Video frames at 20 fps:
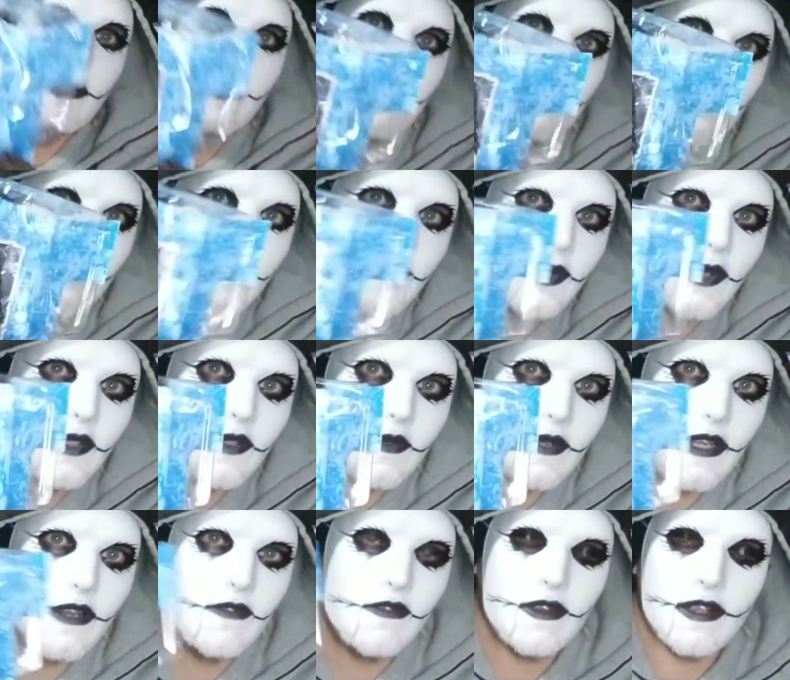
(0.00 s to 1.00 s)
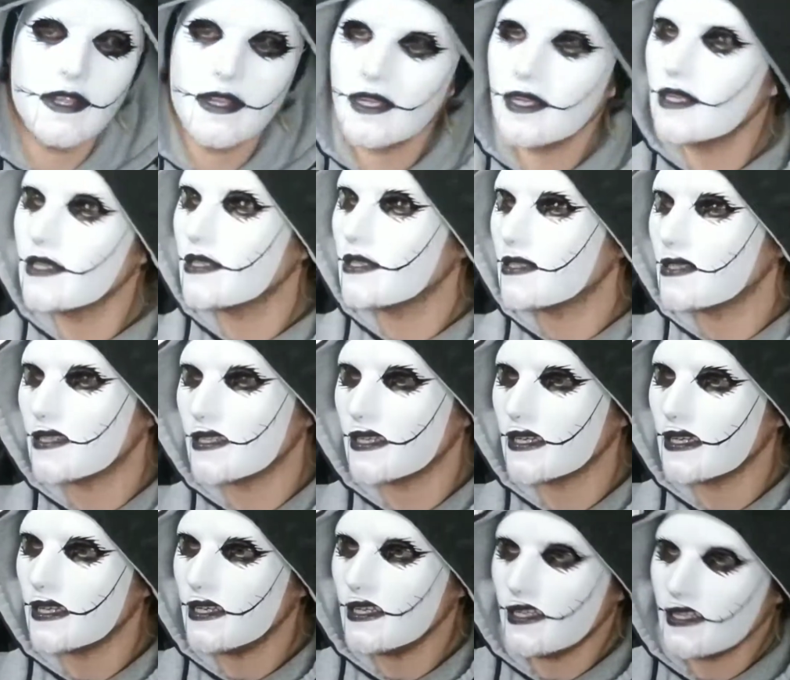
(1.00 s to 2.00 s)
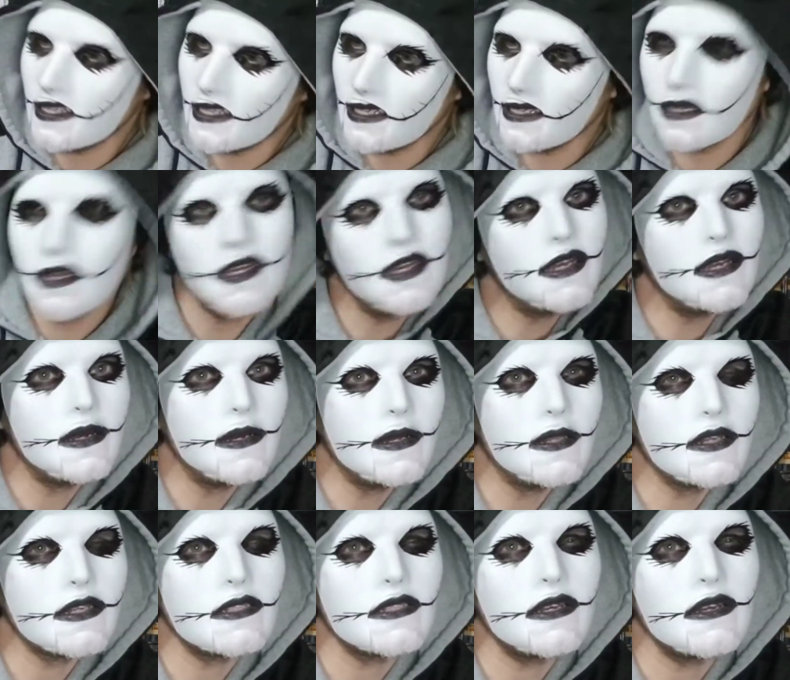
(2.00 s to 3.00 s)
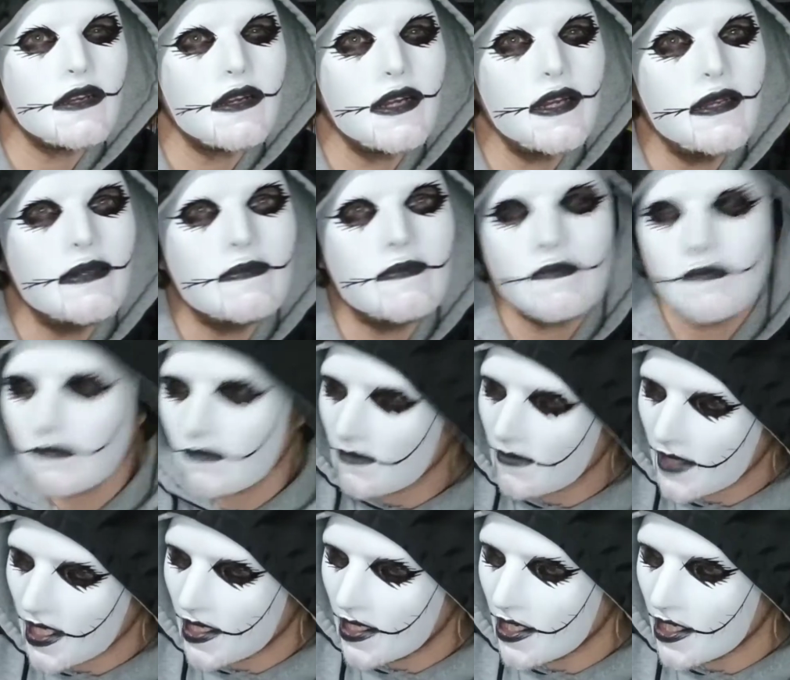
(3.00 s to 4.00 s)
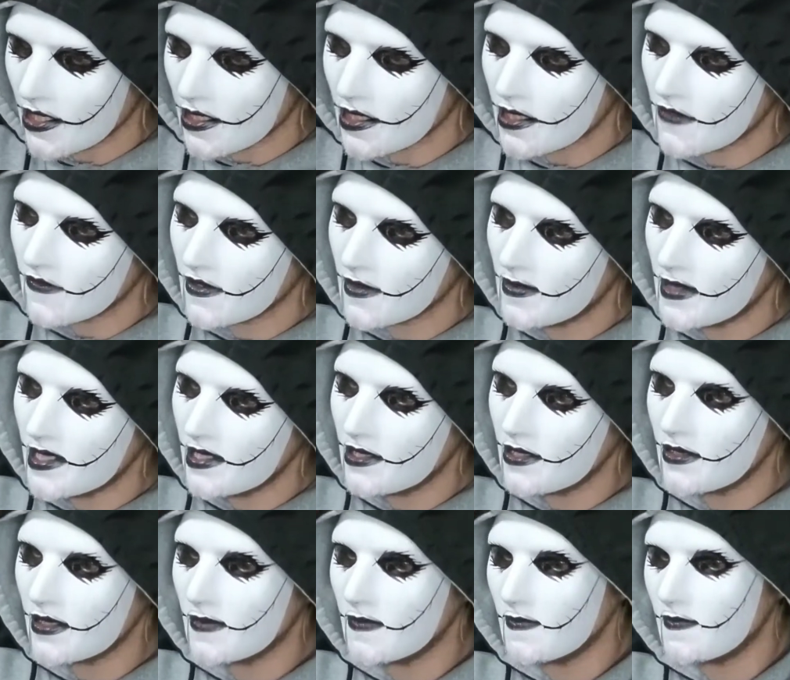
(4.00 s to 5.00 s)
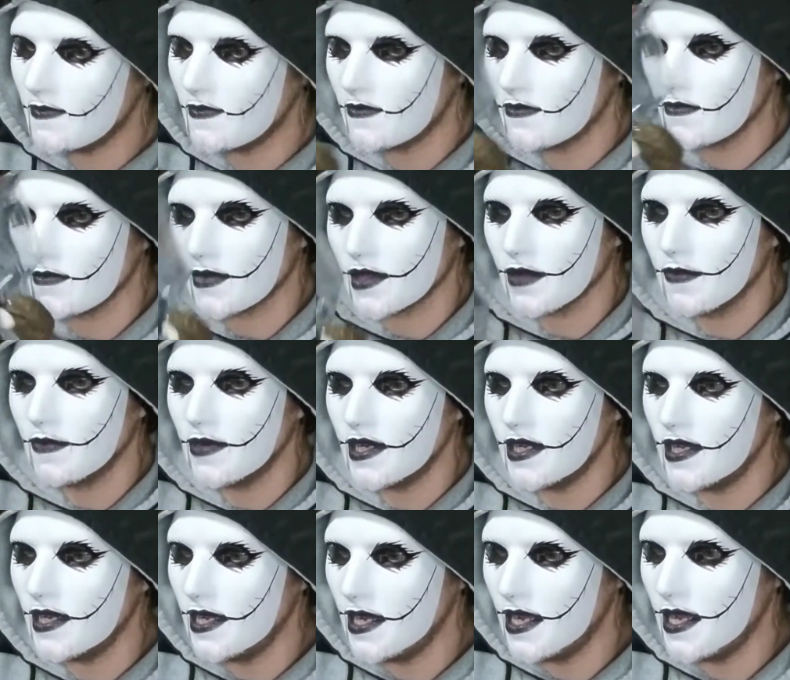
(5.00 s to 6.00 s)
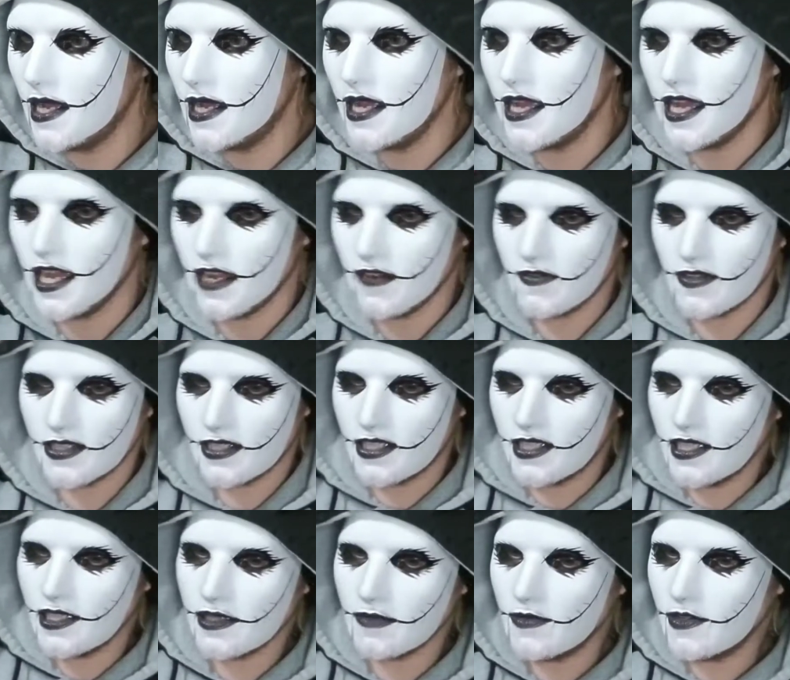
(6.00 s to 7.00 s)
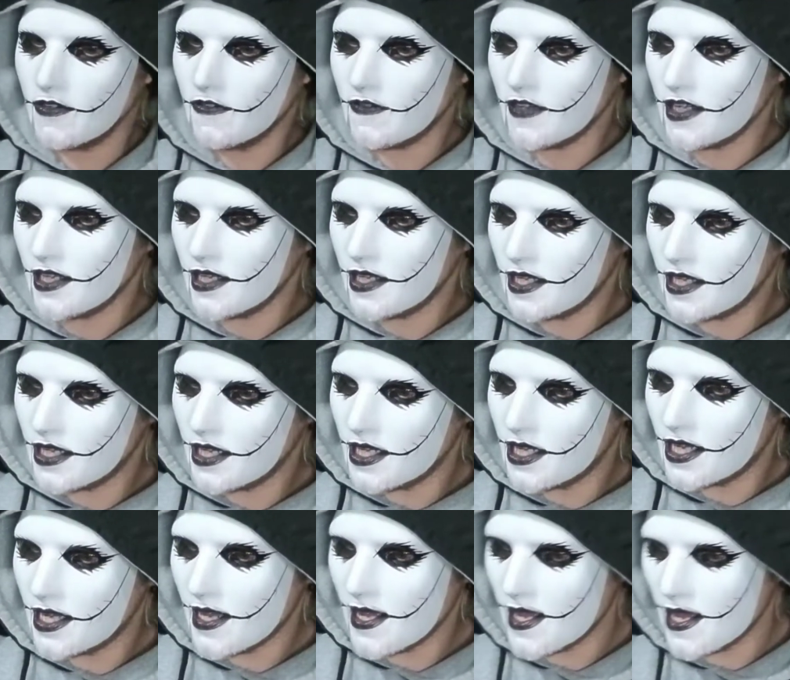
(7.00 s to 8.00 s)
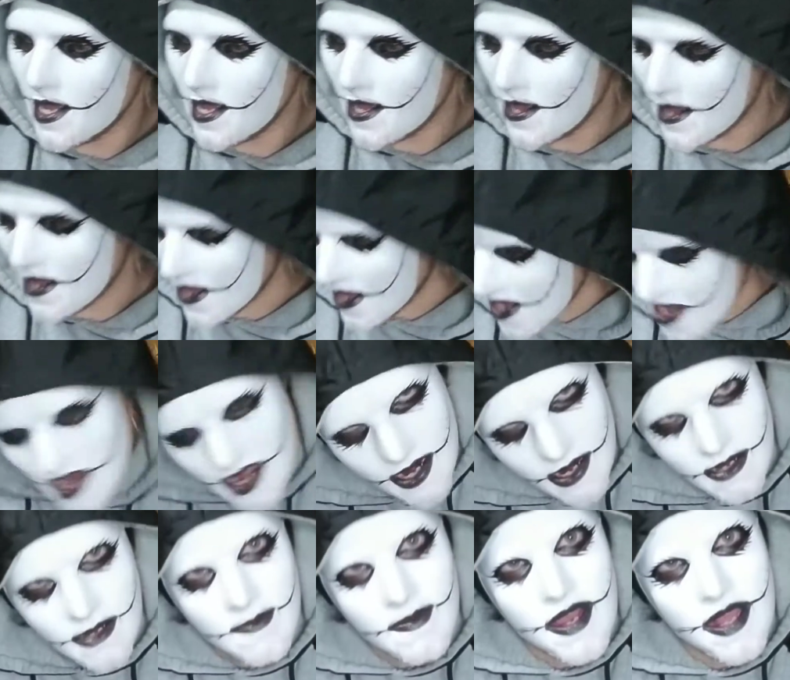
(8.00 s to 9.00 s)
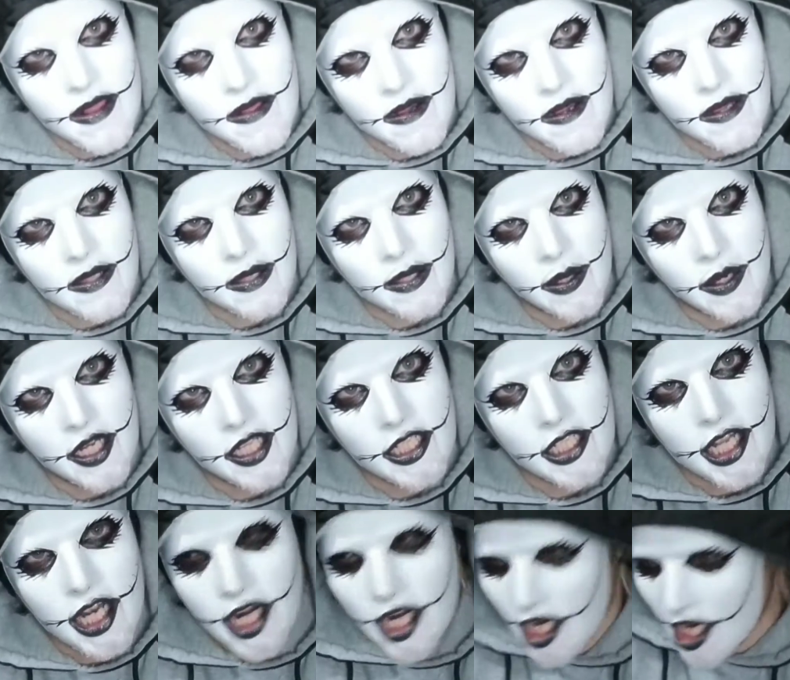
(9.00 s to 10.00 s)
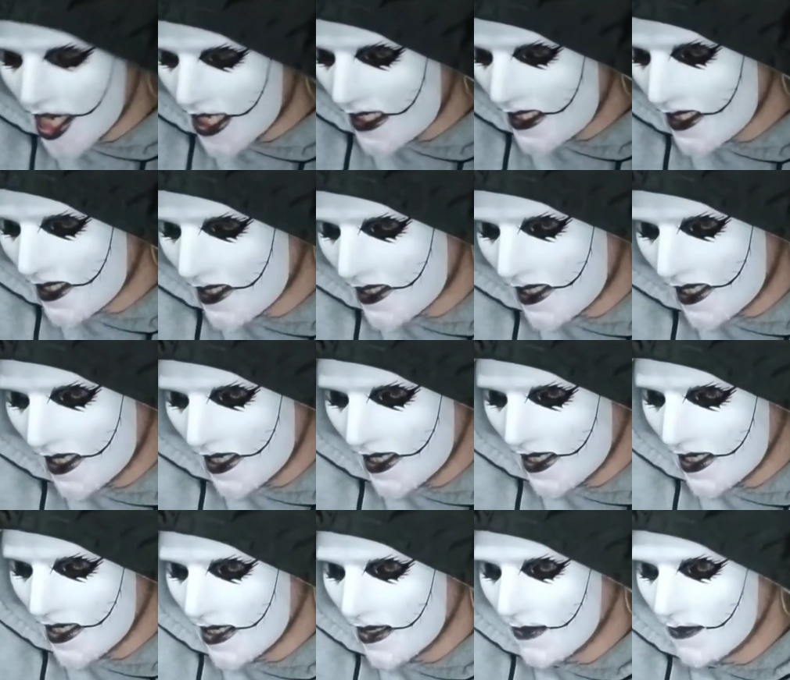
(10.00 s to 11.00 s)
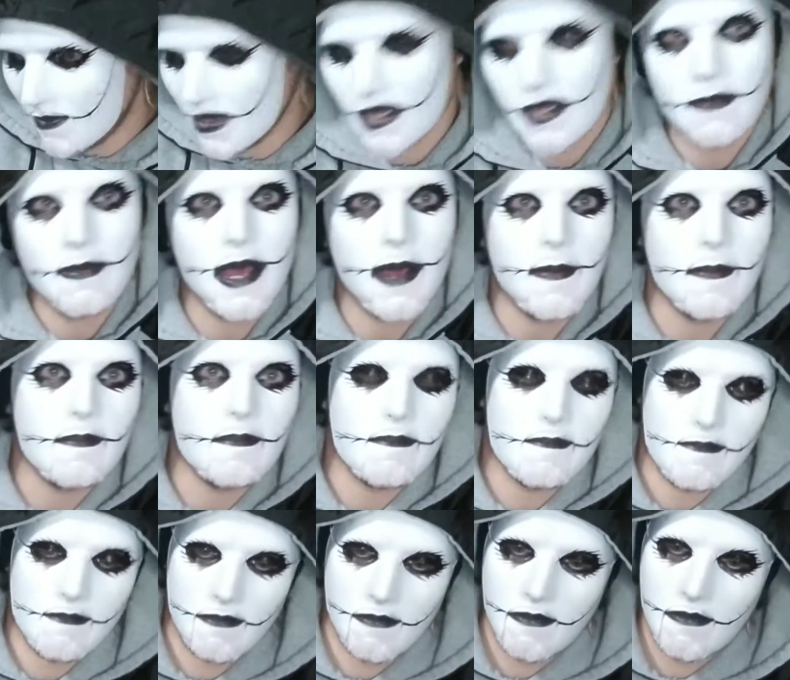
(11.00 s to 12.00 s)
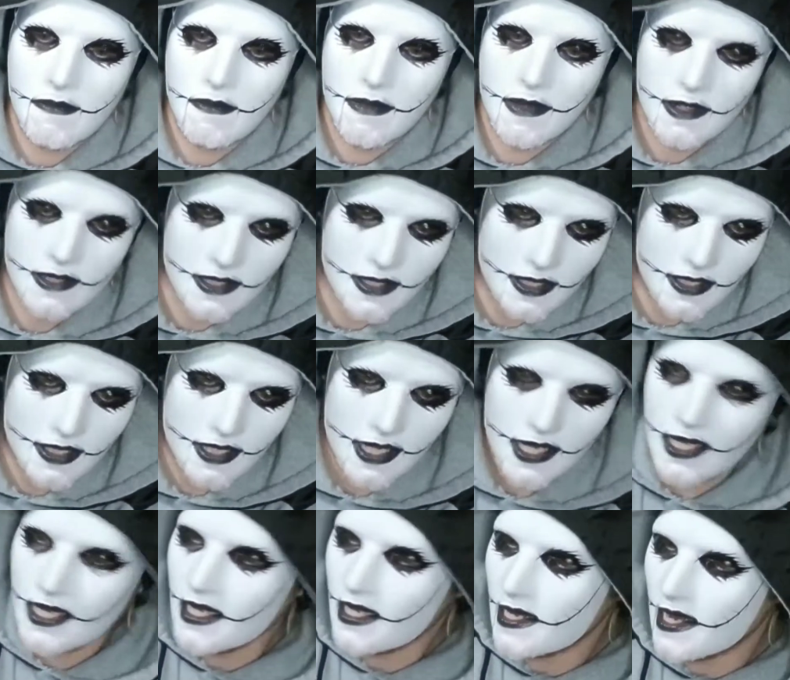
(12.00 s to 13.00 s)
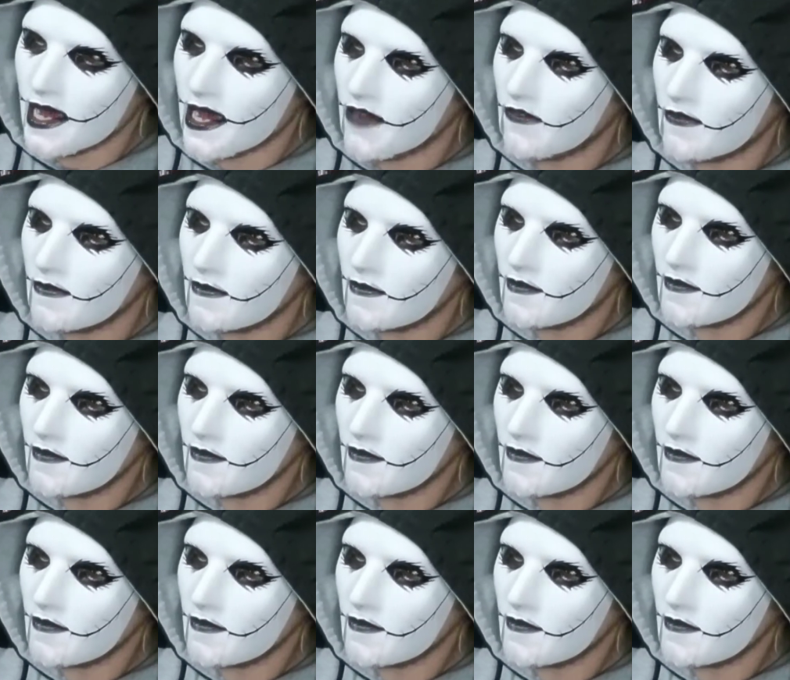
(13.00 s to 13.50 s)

this Bruce Wayne figure because I was like, eh, looks all right. Not sure if I'm into him, but after seeing the movie, I headed to my local Toys R Us, picked him up because I was like, I need to have him.